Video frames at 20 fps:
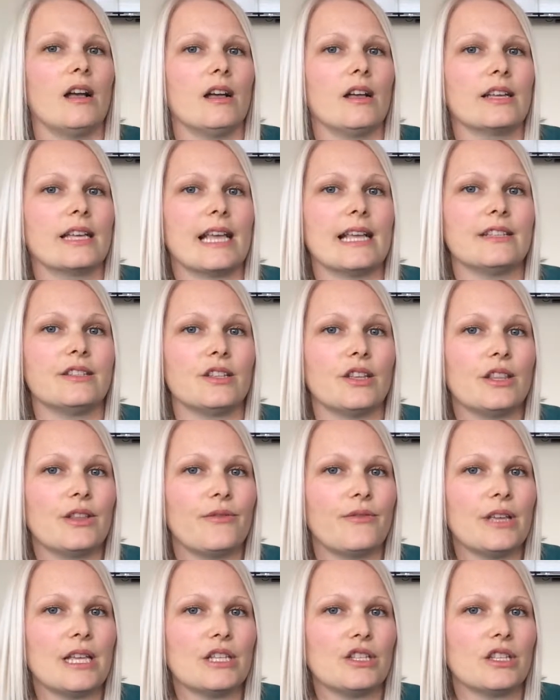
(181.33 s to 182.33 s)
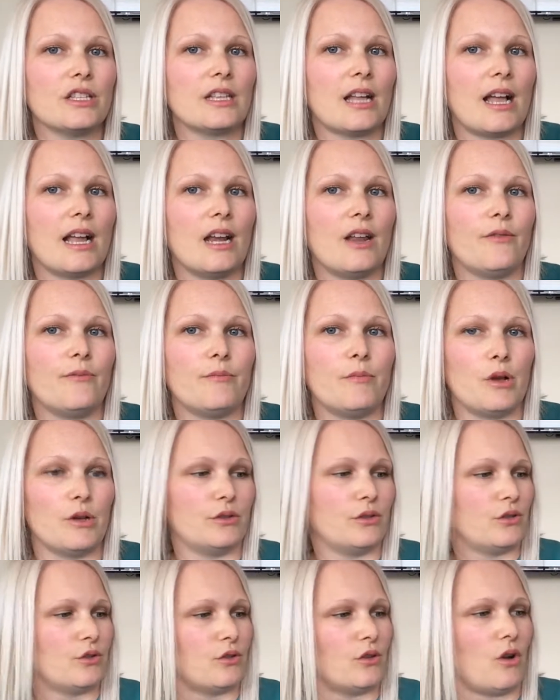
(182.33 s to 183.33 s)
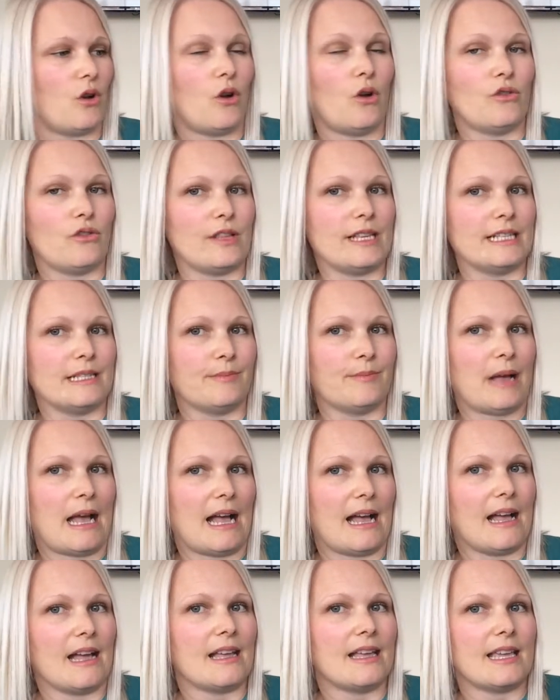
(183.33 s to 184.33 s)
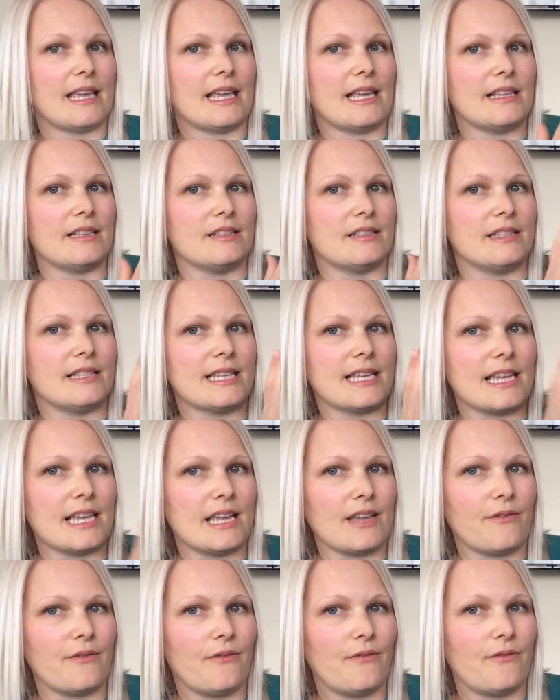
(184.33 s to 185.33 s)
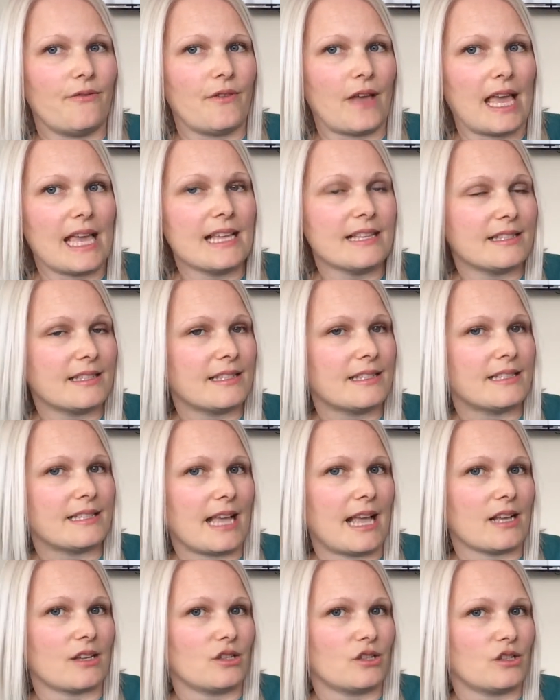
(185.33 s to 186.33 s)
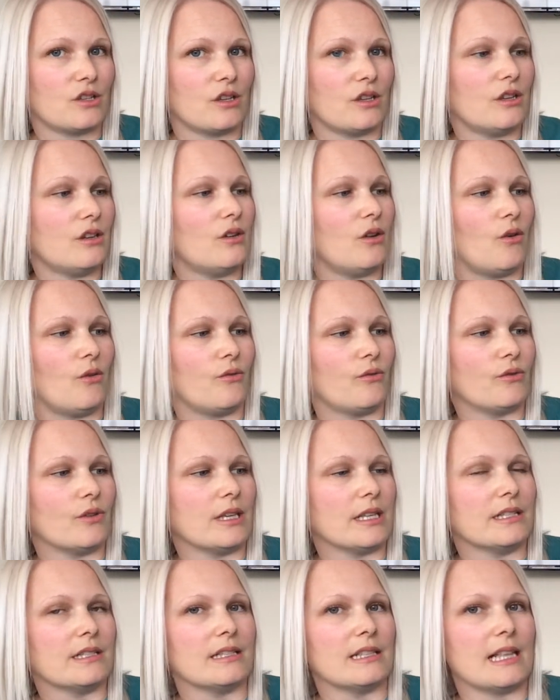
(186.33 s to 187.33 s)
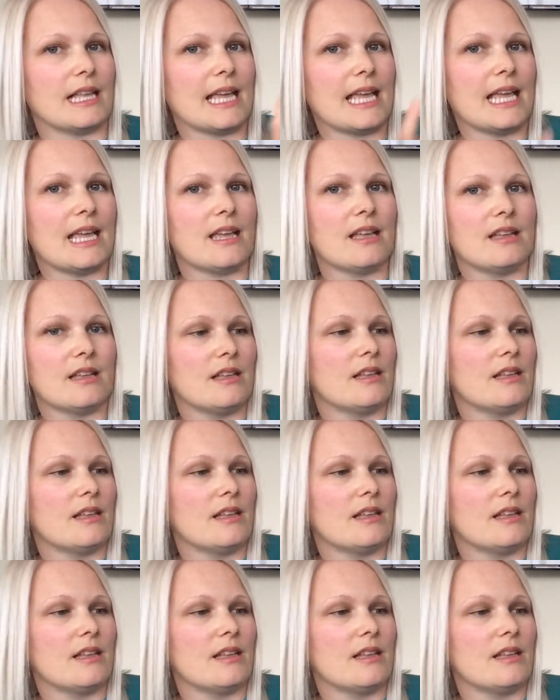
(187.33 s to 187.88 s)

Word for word: Okay, so the features I love most on this bag is the face section, obviously.